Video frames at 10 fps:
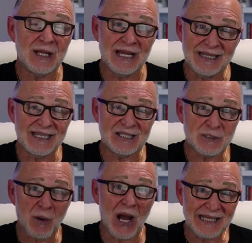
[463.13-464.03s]
it, this
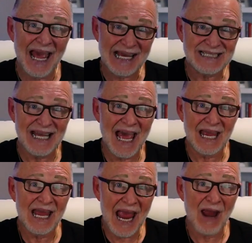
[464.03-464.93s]
is podcast
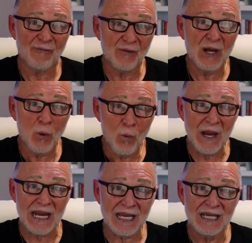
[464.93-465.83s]
day every
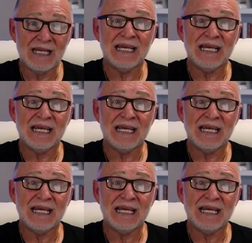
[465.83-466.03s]
week.